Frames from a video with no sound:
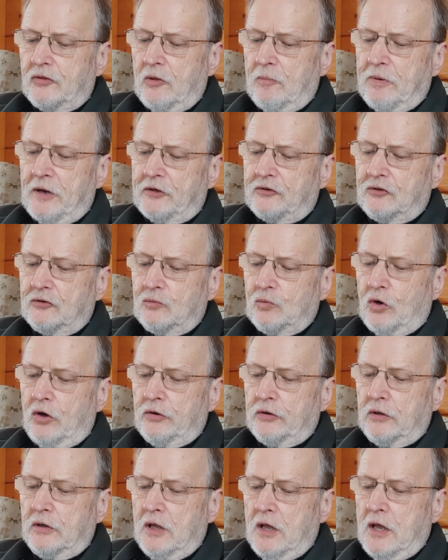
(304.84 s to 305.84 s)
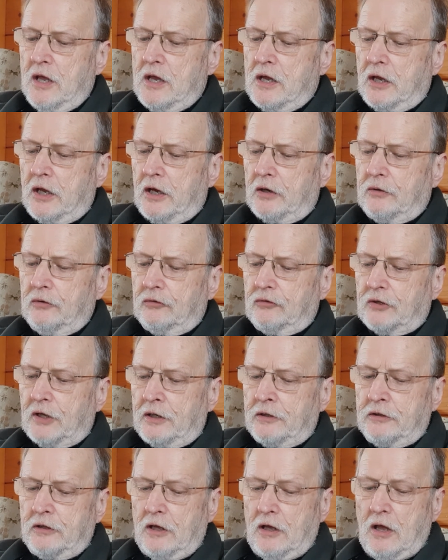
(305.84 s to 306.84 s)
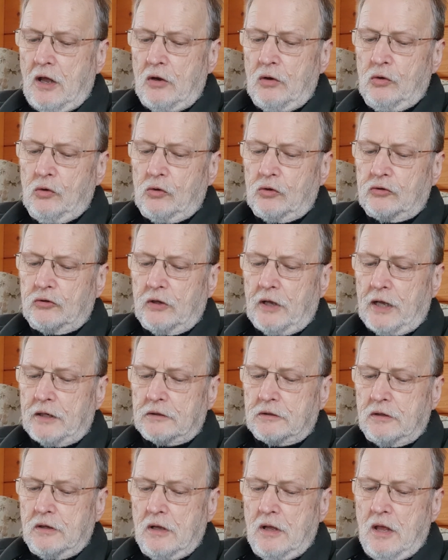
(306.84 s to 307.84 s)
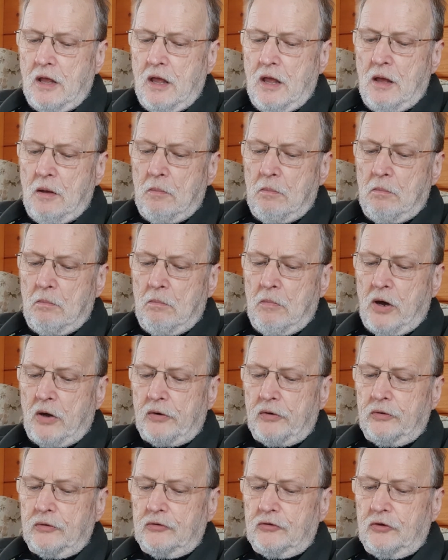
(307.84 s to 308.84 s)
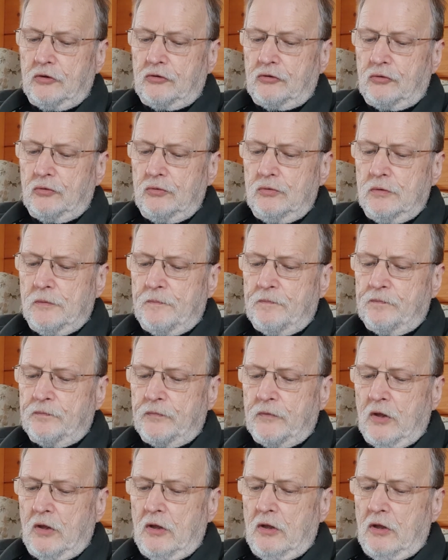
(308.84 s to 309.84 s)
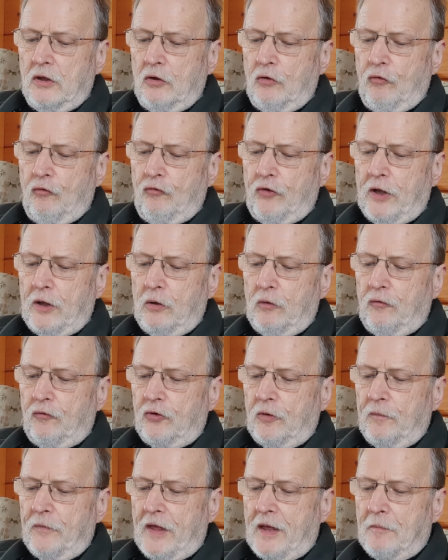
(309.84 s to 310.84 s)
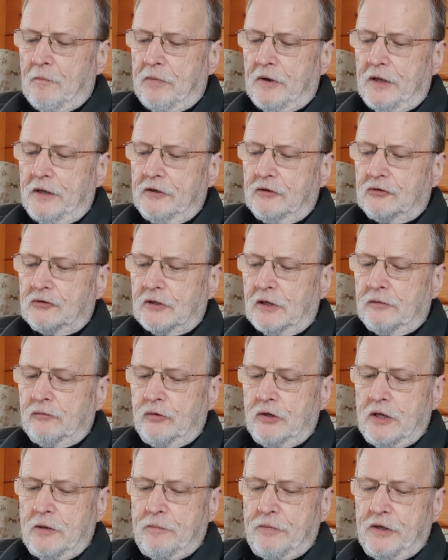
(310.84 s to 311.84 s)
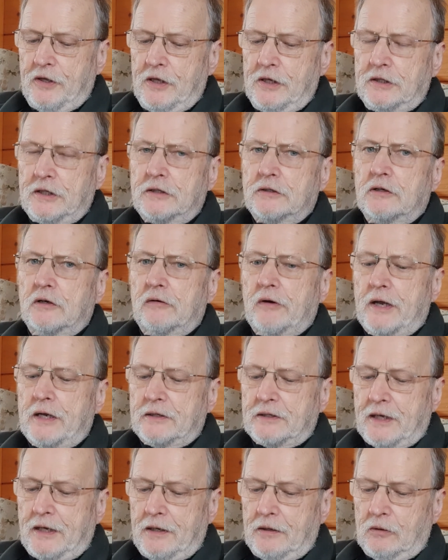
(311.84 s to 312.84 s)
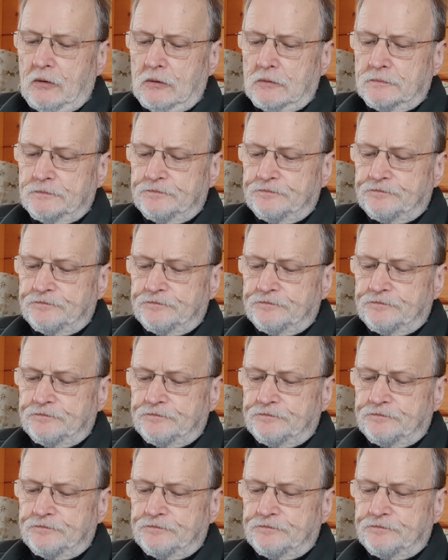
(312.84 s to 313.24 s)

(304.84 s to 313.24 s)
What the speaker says: The Blessed One, Kakusanda, looked at Maratajjaniya, who fell from that place and reappeared in great hell.